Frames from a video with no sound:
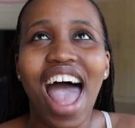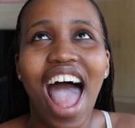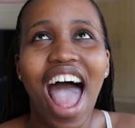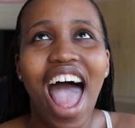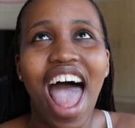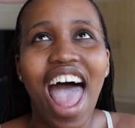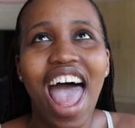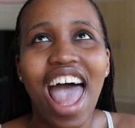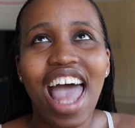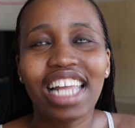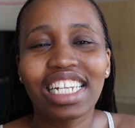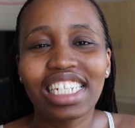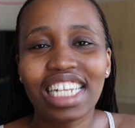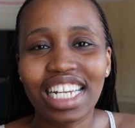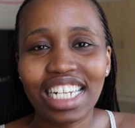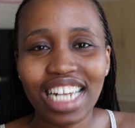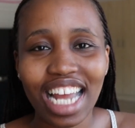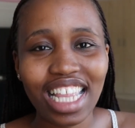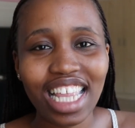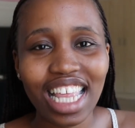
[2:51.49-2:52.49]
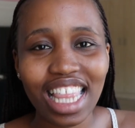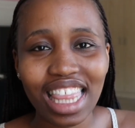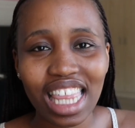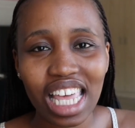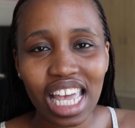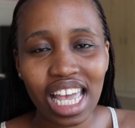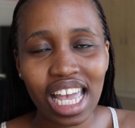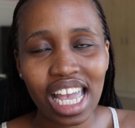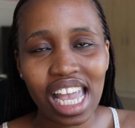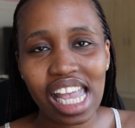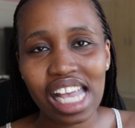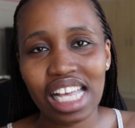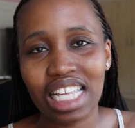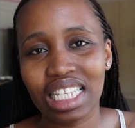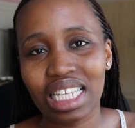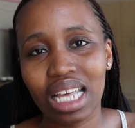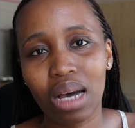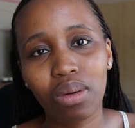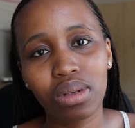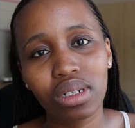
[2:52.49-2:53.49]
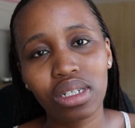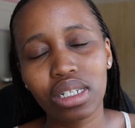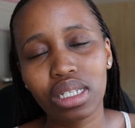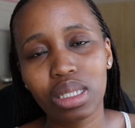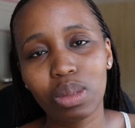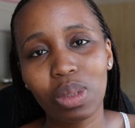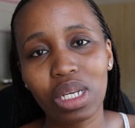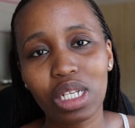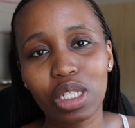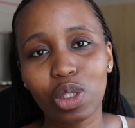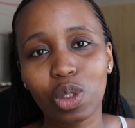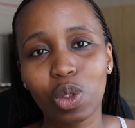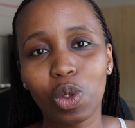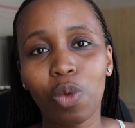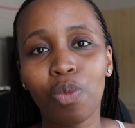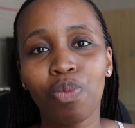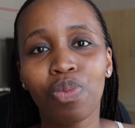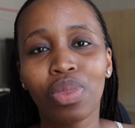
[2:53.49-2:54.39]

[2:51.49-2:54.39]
And another thing is I wanted to speak to